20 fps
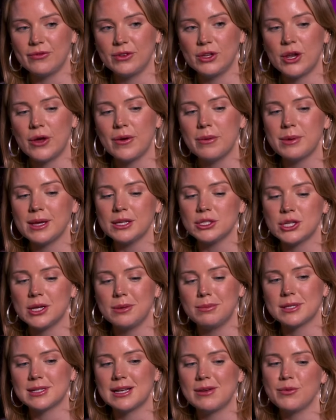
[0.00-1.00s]
you know, it being
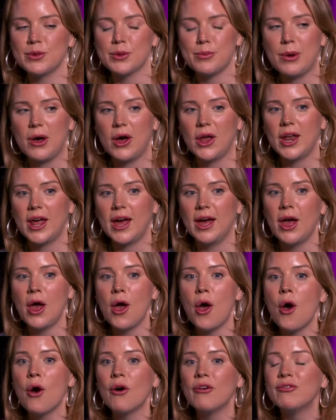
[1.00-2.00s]
cheaper to live with a partner
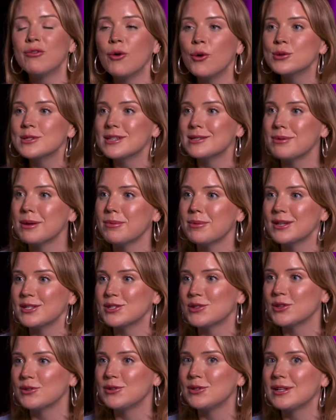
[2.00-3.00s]
forces people
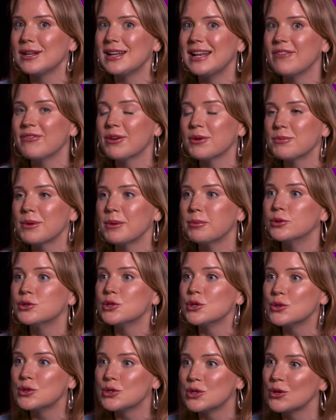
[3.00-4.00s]
into living with people
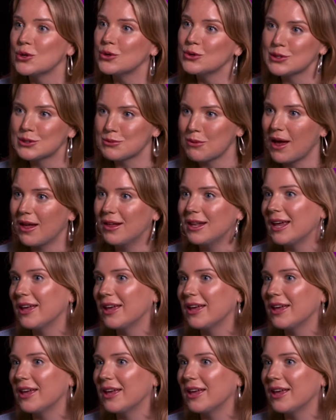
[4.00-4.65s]
too soon as well.